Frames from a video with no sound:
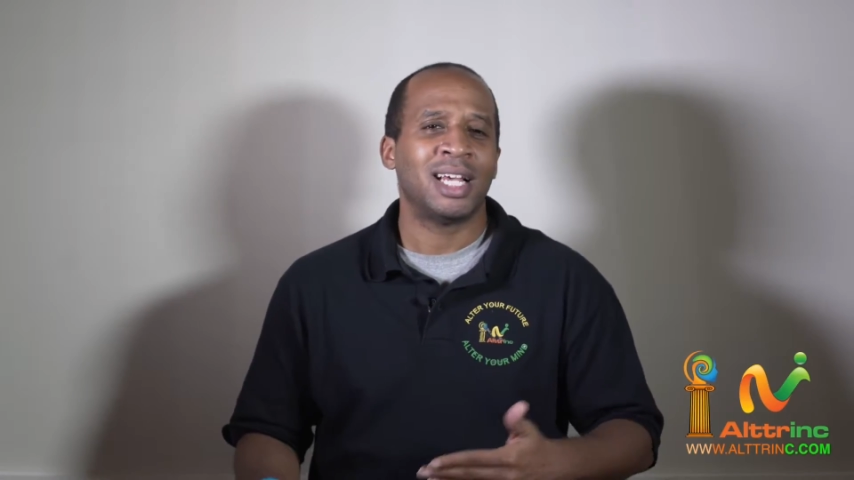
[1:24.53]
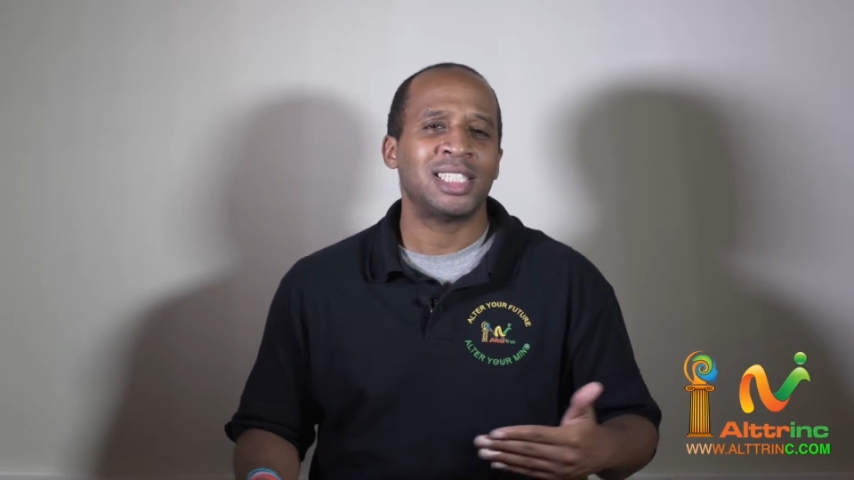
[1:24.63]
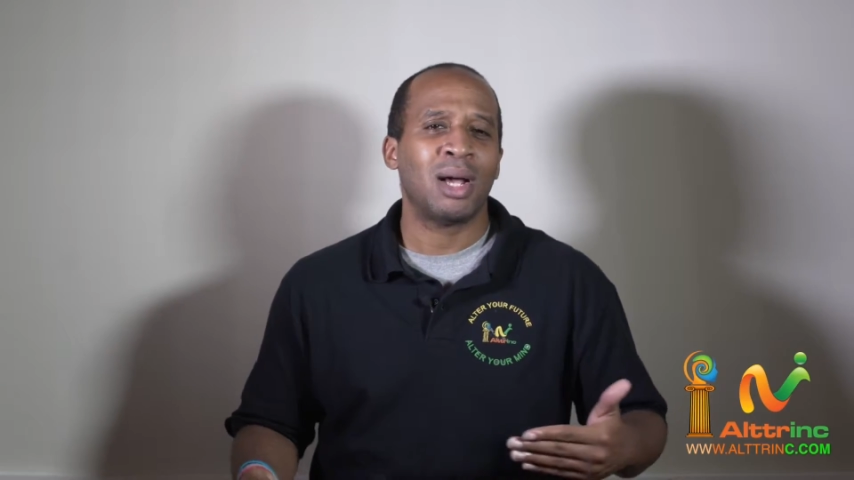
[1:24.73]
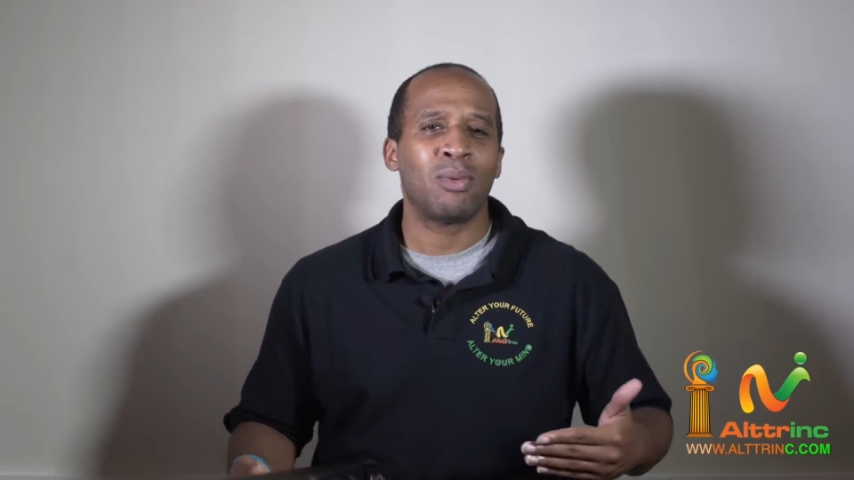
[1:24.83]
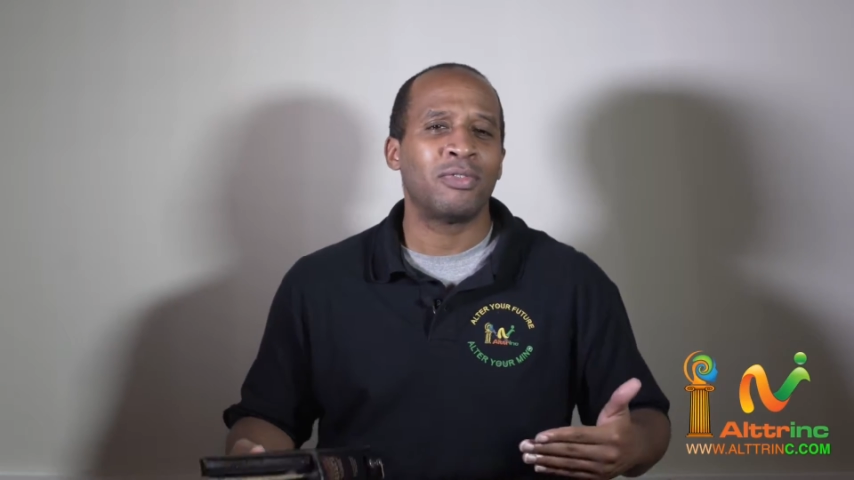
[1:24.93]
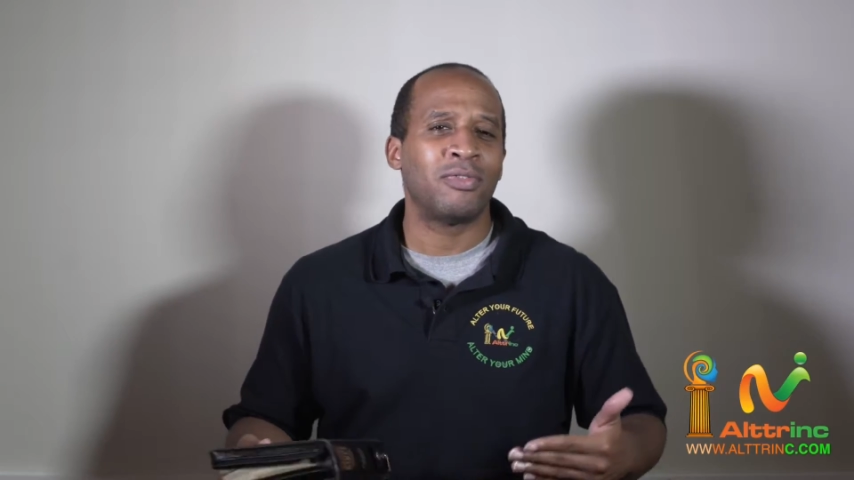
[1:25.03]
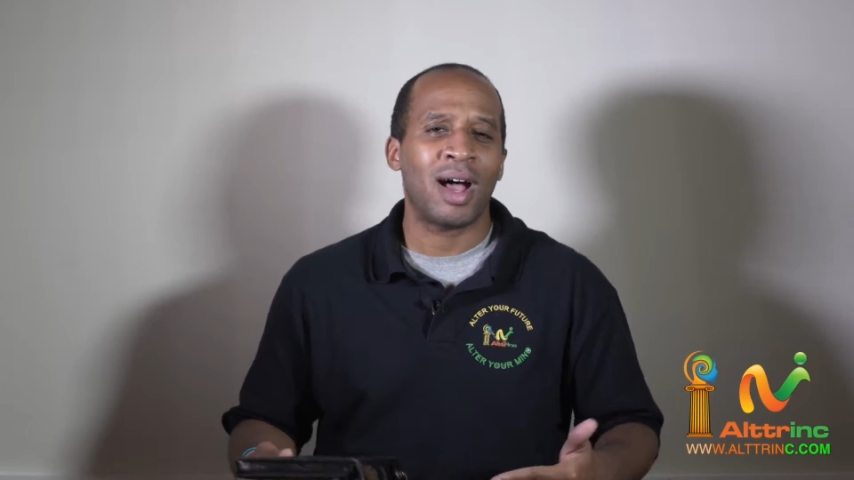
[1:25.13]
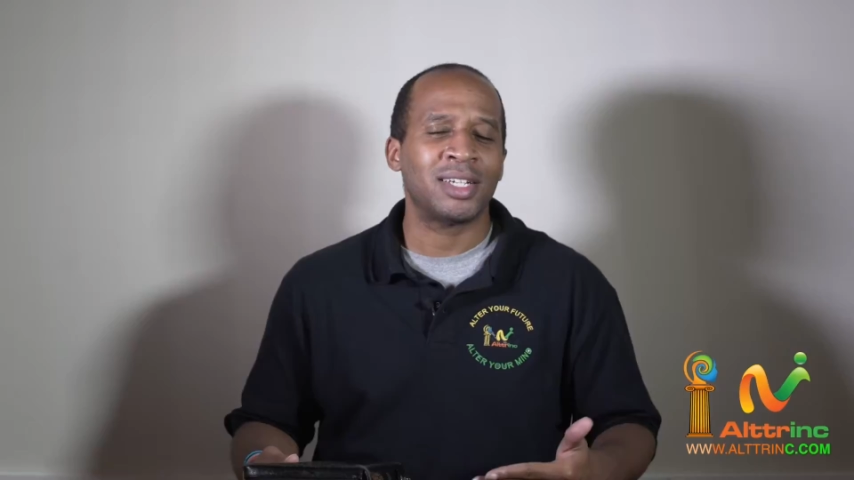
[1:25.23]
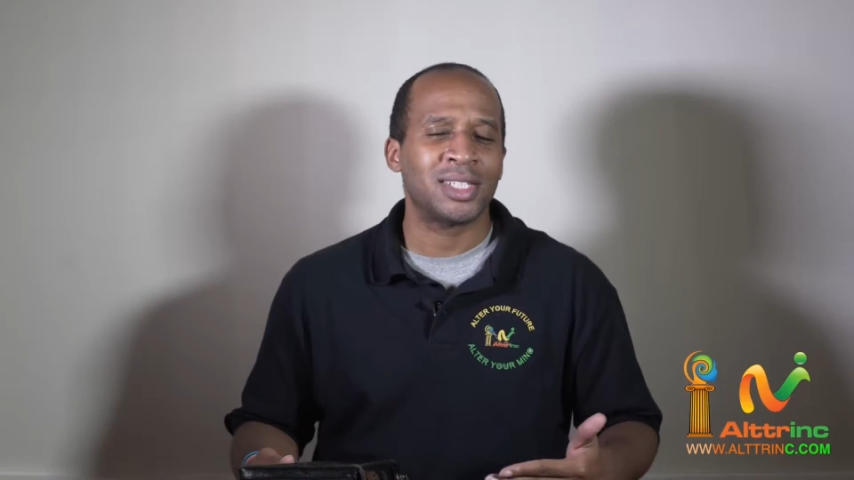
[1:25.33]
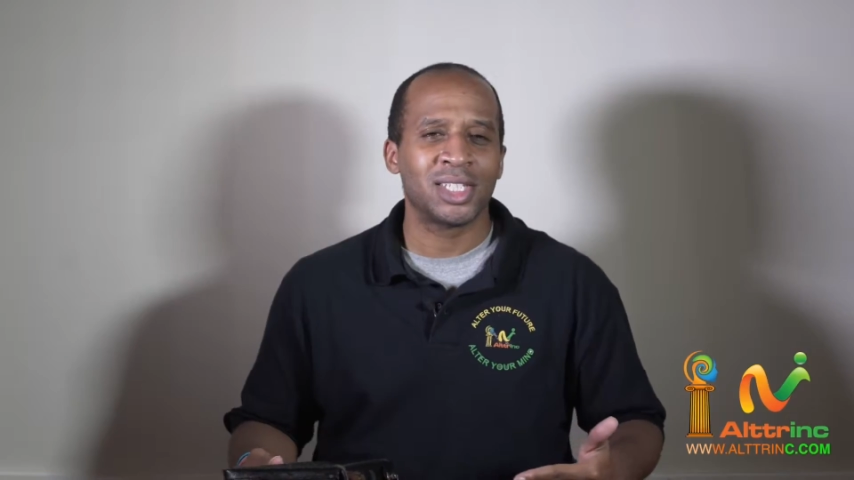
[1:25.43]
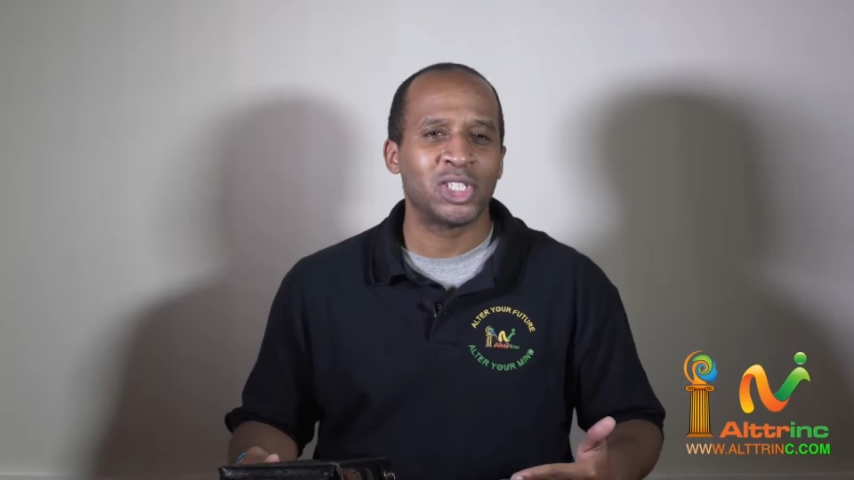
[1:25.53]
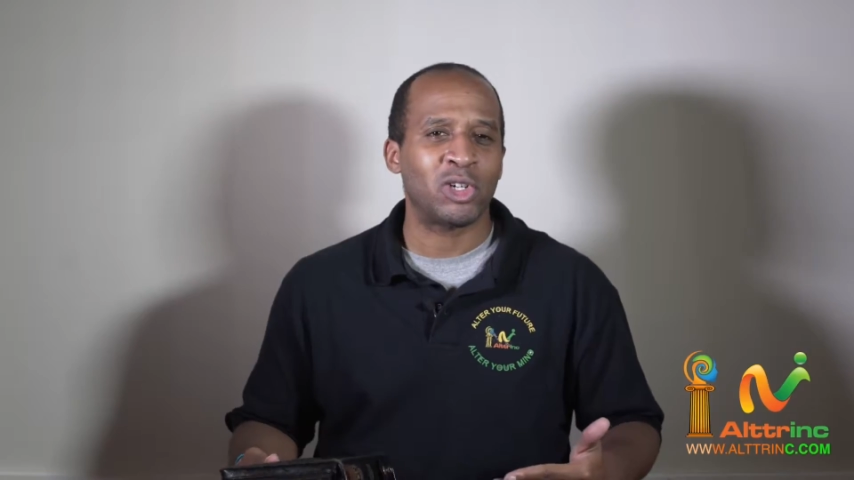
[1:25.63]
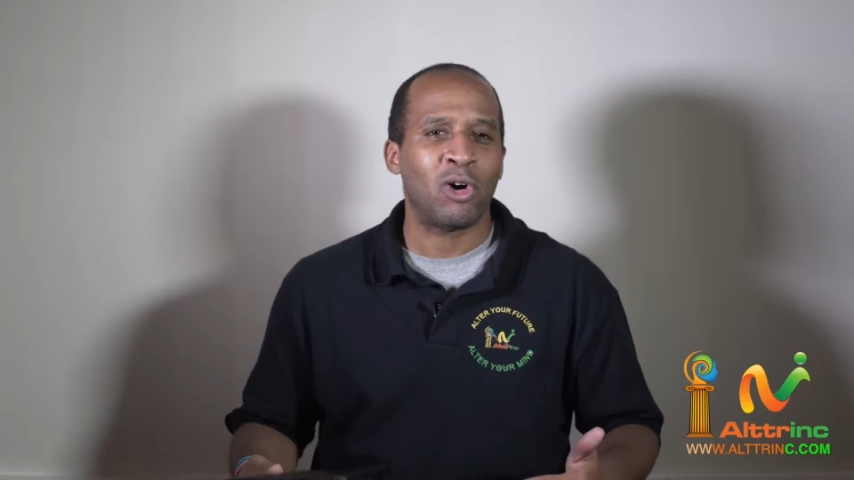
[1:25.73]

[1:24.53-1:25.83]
That's not what fasting is